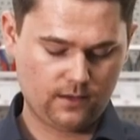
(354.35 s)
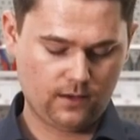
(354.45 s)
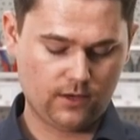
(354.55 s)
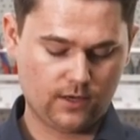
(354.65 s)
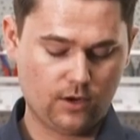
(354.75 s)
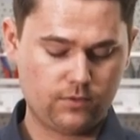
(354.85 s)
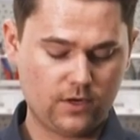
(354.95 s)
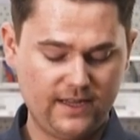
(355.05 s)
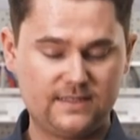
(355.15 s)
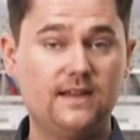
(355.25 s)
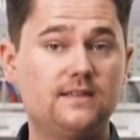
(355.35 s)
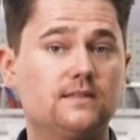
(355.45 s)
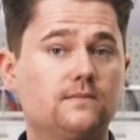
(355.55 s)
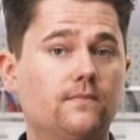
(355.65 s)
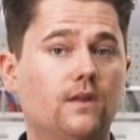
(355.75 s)
our Cobra
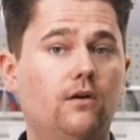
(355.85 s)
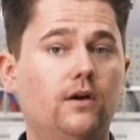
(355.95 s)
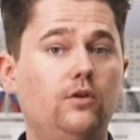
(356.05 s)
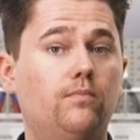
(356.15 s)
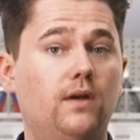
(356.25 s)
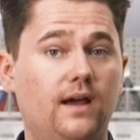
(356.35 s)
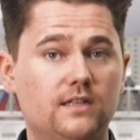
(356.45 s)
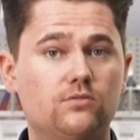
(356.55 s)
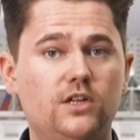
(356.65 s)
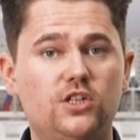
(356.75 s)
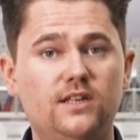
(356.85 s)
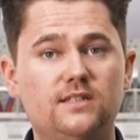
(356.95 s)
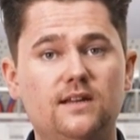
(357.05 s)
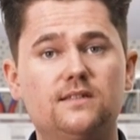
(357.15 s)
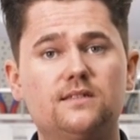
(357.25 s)
XS, our new pliers wrench
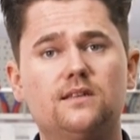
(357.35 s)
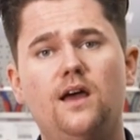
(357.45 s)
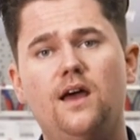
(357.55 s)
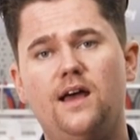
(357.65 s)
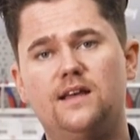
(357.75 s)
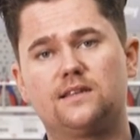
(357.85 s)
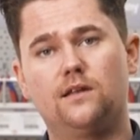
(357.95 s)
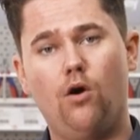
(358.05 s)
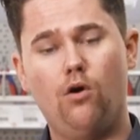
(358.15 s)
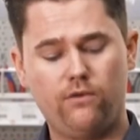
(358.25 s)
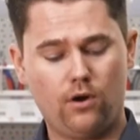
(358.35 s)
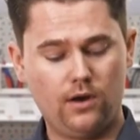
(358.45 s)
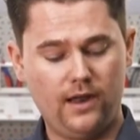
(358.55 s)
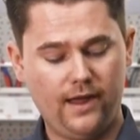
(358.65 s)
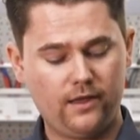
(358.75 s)
XS has an overall
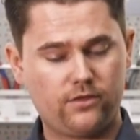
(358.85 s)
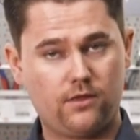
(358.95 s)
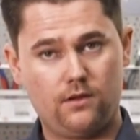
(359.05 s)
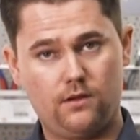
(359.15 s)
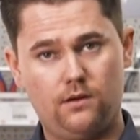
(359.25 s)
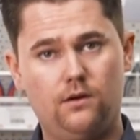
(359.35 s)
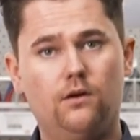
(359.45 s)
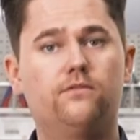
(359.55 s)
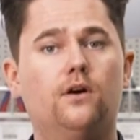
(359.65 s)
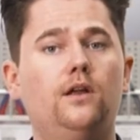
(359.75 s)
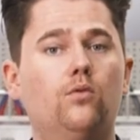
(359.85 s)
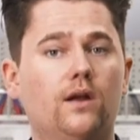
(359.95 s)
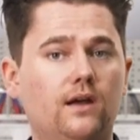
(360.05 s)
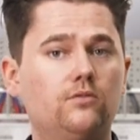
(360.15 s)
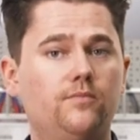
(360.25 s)
length of only
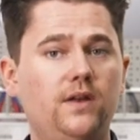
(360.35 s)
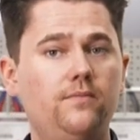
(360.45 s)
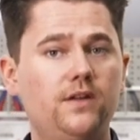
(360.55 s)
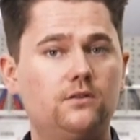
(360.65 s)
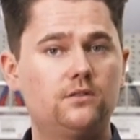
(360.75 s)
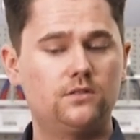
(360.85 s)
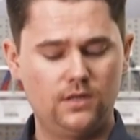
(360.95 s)
100 mm